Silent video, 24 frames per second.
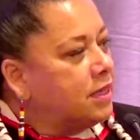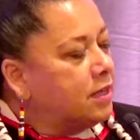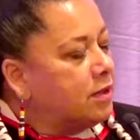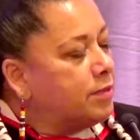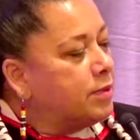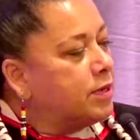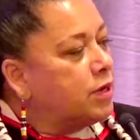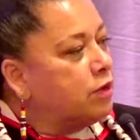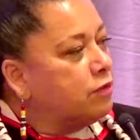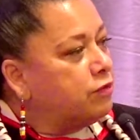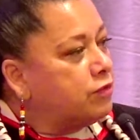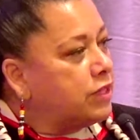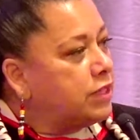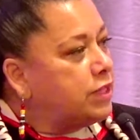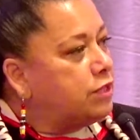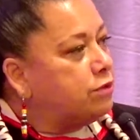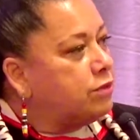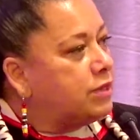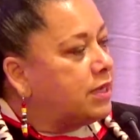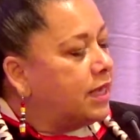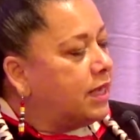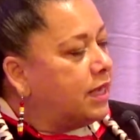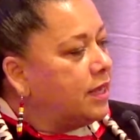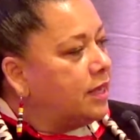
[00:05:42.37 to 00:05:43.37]
But hopefully you
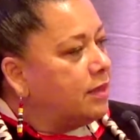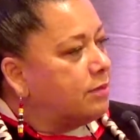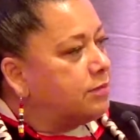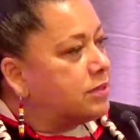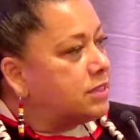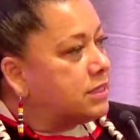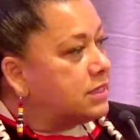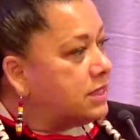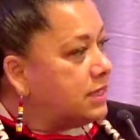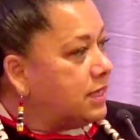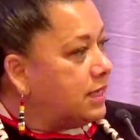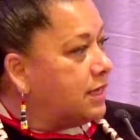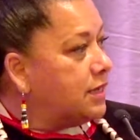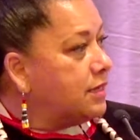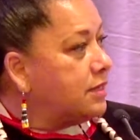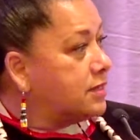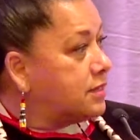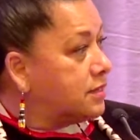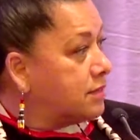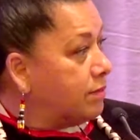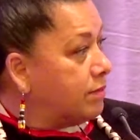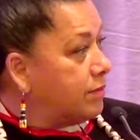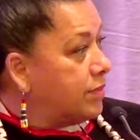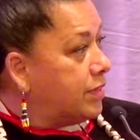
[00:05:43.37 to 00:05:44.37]
came seeking
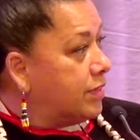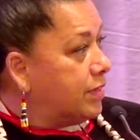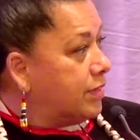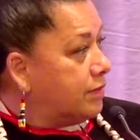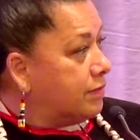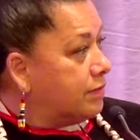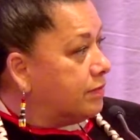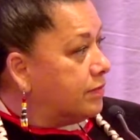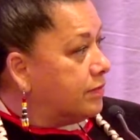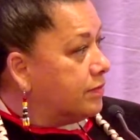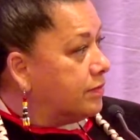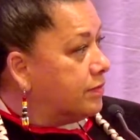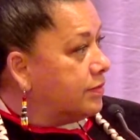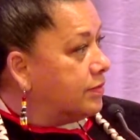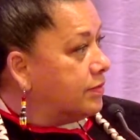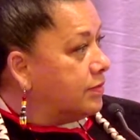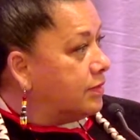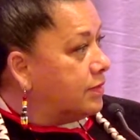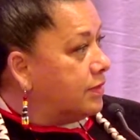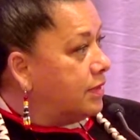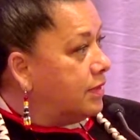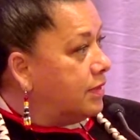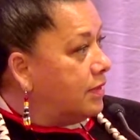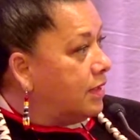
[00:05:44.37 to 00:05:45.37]
something,
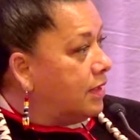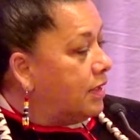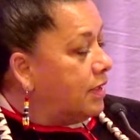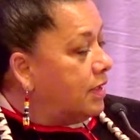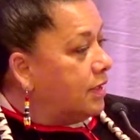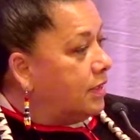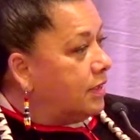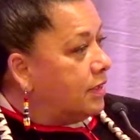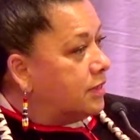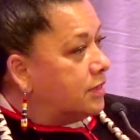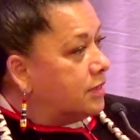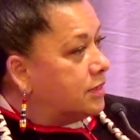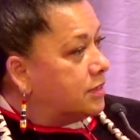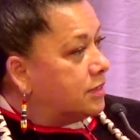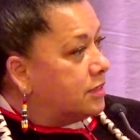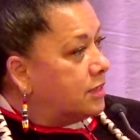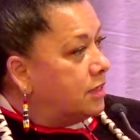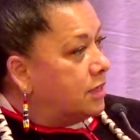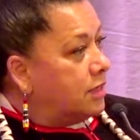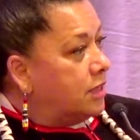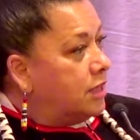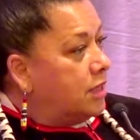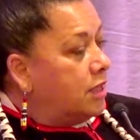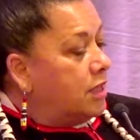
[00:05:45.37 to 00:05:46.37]
and
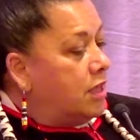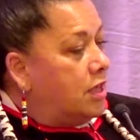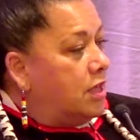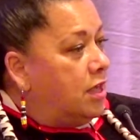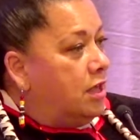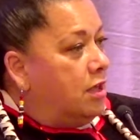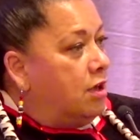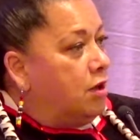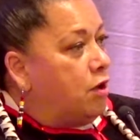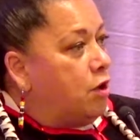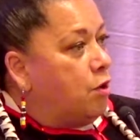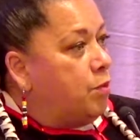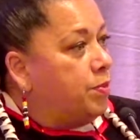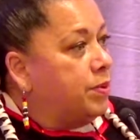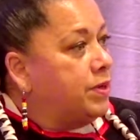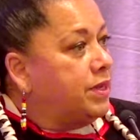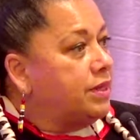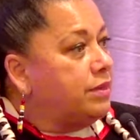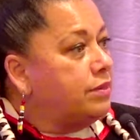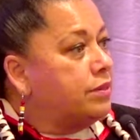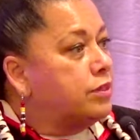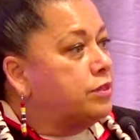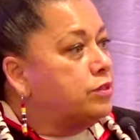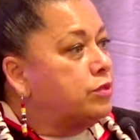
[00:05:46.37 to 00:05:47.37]

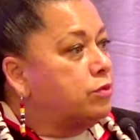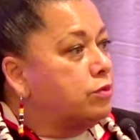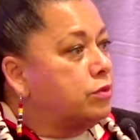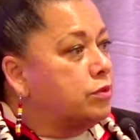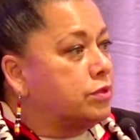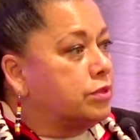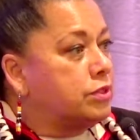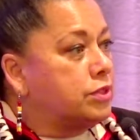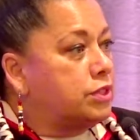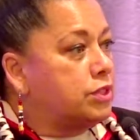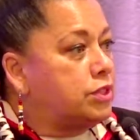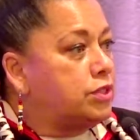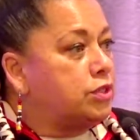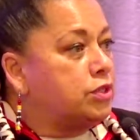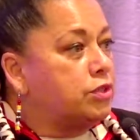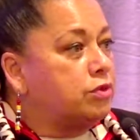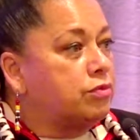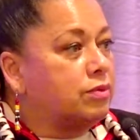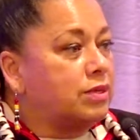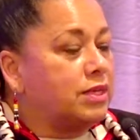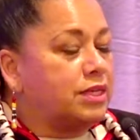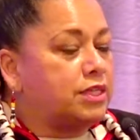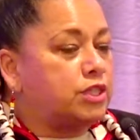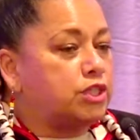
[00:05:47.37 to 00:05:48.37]
opening the doors to new
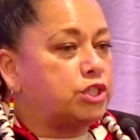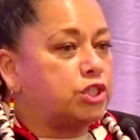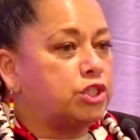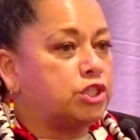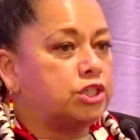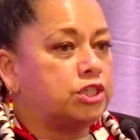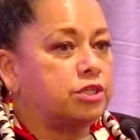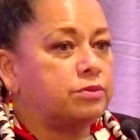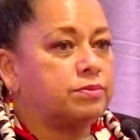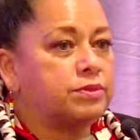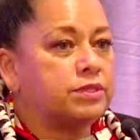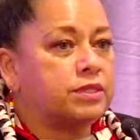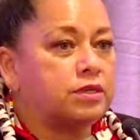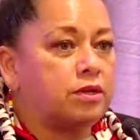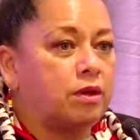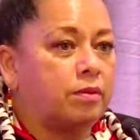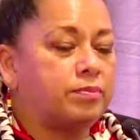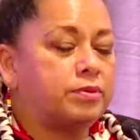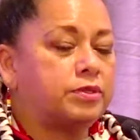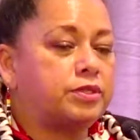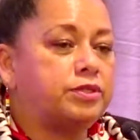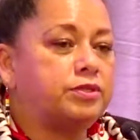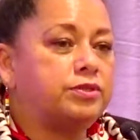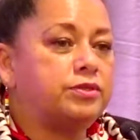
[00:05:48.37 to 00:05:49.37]
relationships and
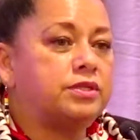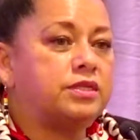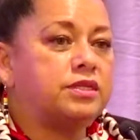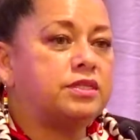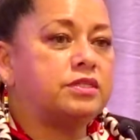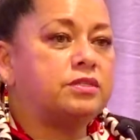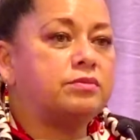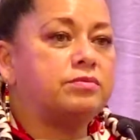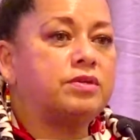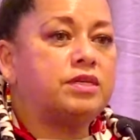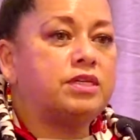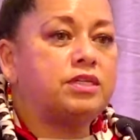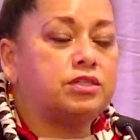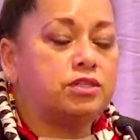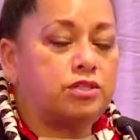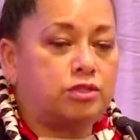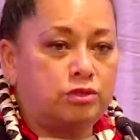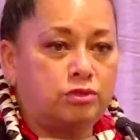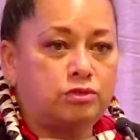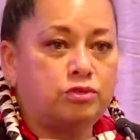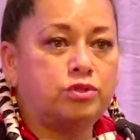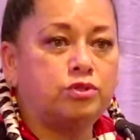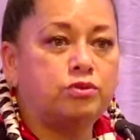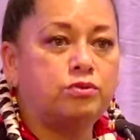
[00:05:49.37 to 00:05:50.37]
opportunities means
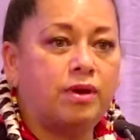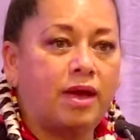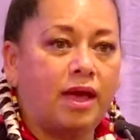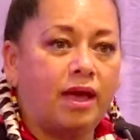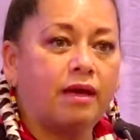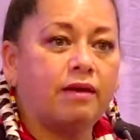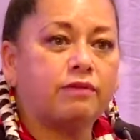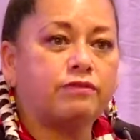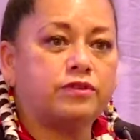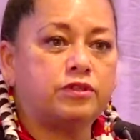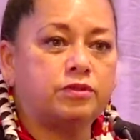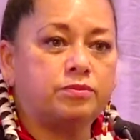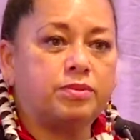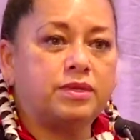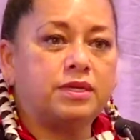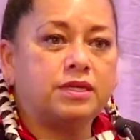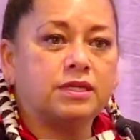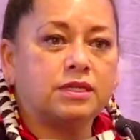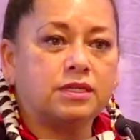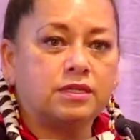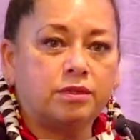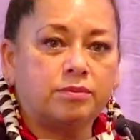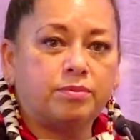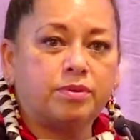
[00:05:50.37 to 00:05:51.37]
you do have to be a
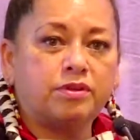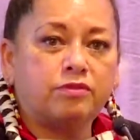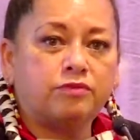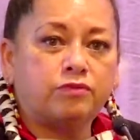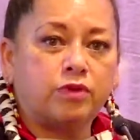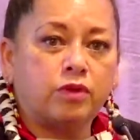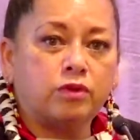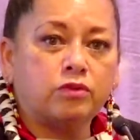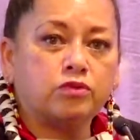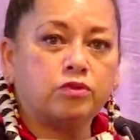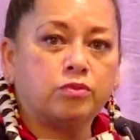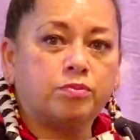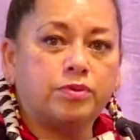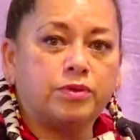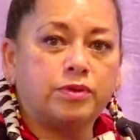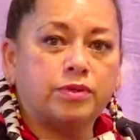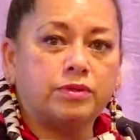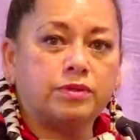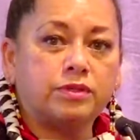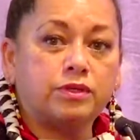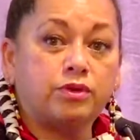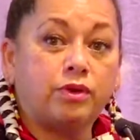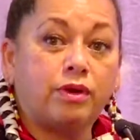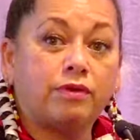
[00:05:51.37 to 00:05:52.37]
little bit
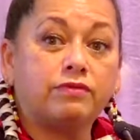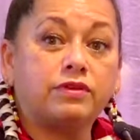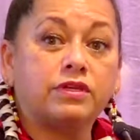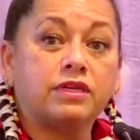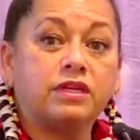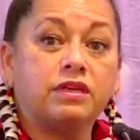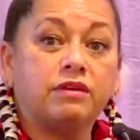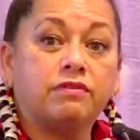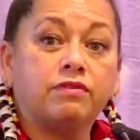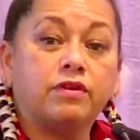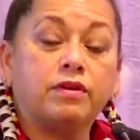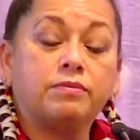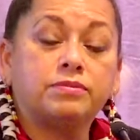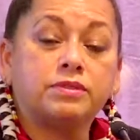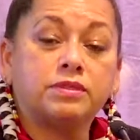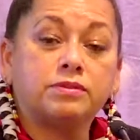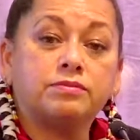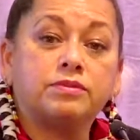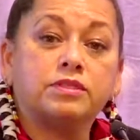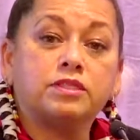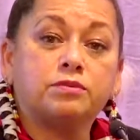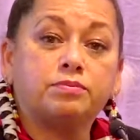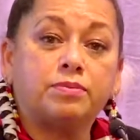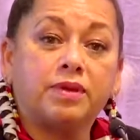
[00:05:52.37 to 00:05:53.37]
vulnerable. You have to give up
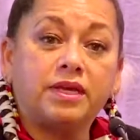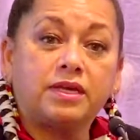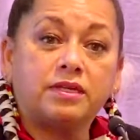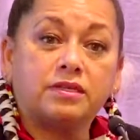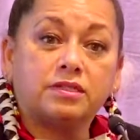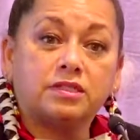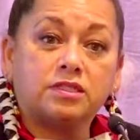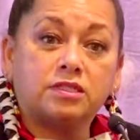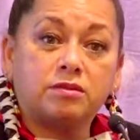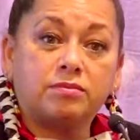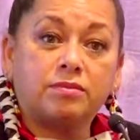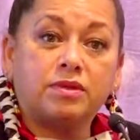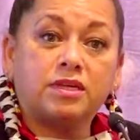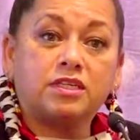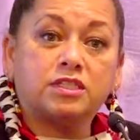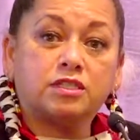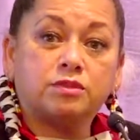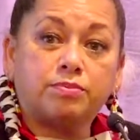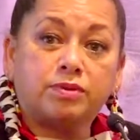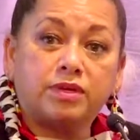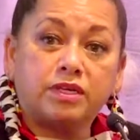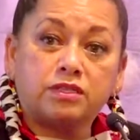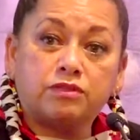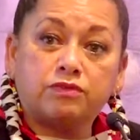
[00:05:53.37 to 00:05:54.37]
some space to make
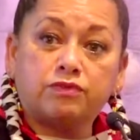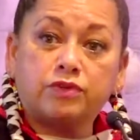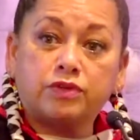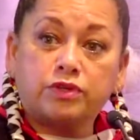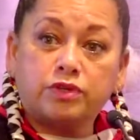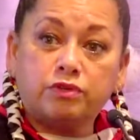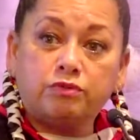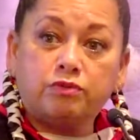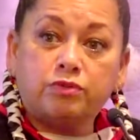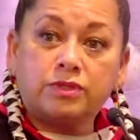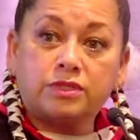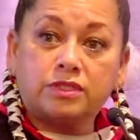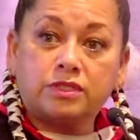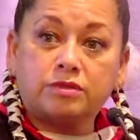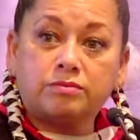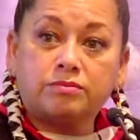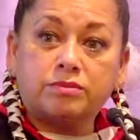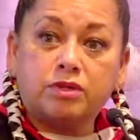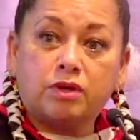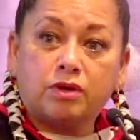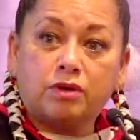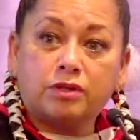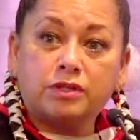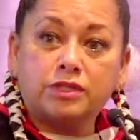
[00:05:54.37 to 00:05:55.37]
space for new wisdom,
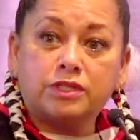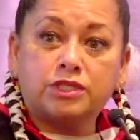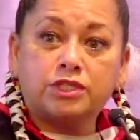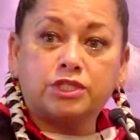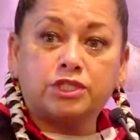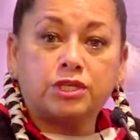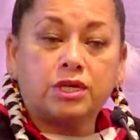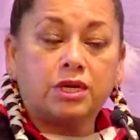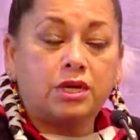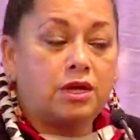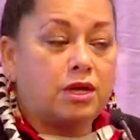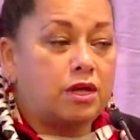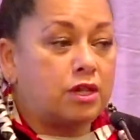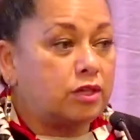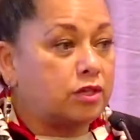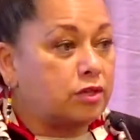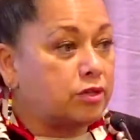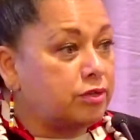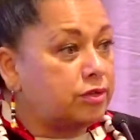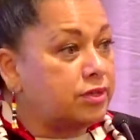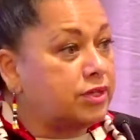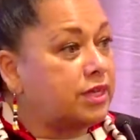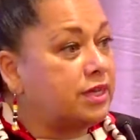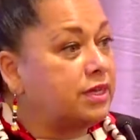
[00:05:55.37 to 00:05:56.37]
knowledge,
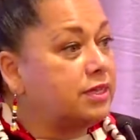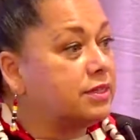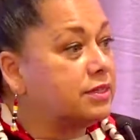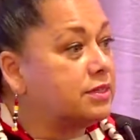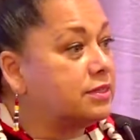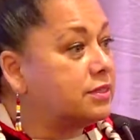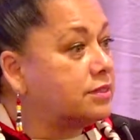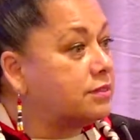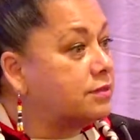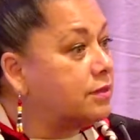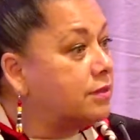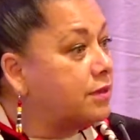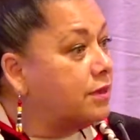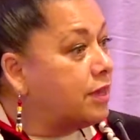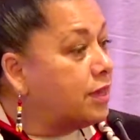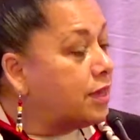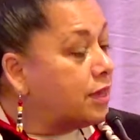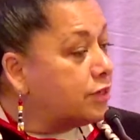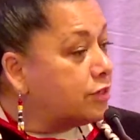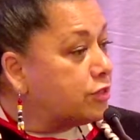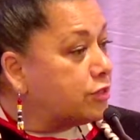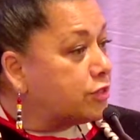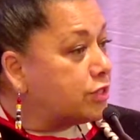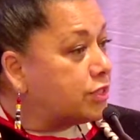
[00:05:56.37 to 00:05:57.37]
learnings,
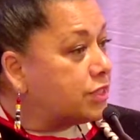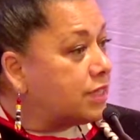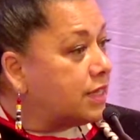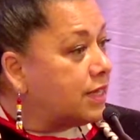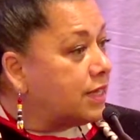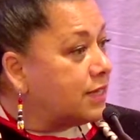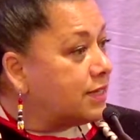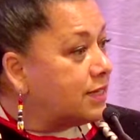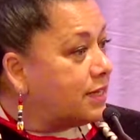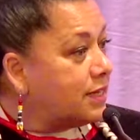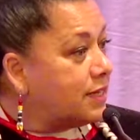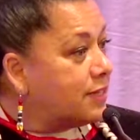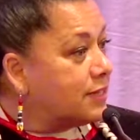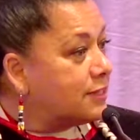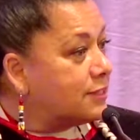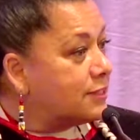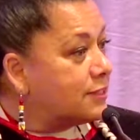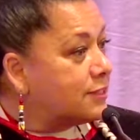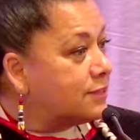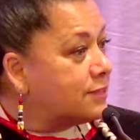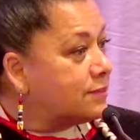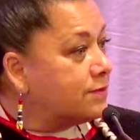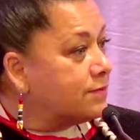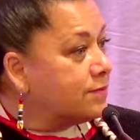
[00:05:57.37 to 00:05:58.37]

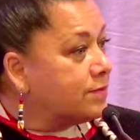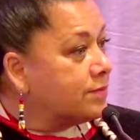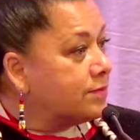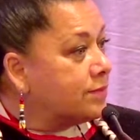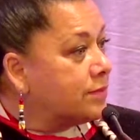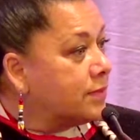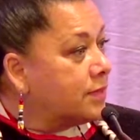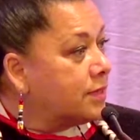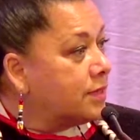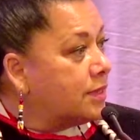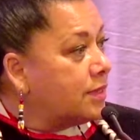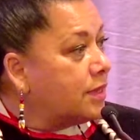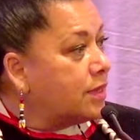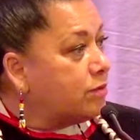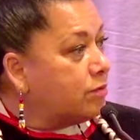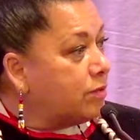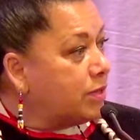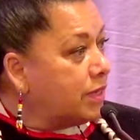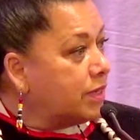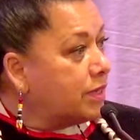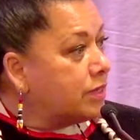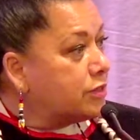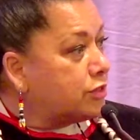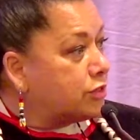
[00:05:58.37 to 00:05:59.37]
understandings. And
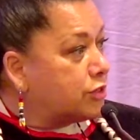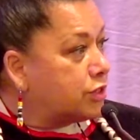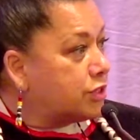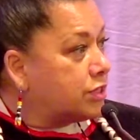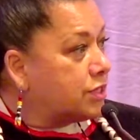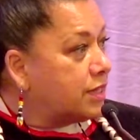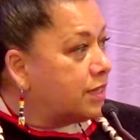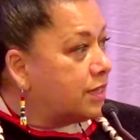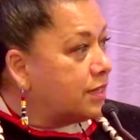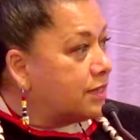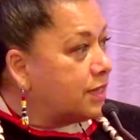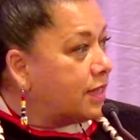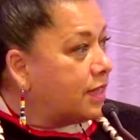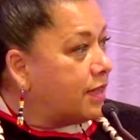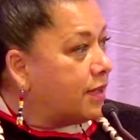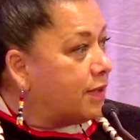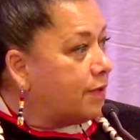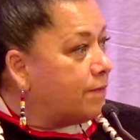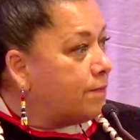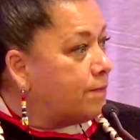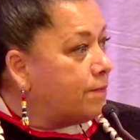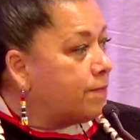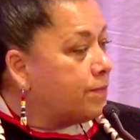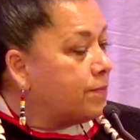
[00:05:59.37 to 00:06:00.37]
we understand
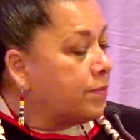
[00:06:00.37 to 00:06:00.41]
that.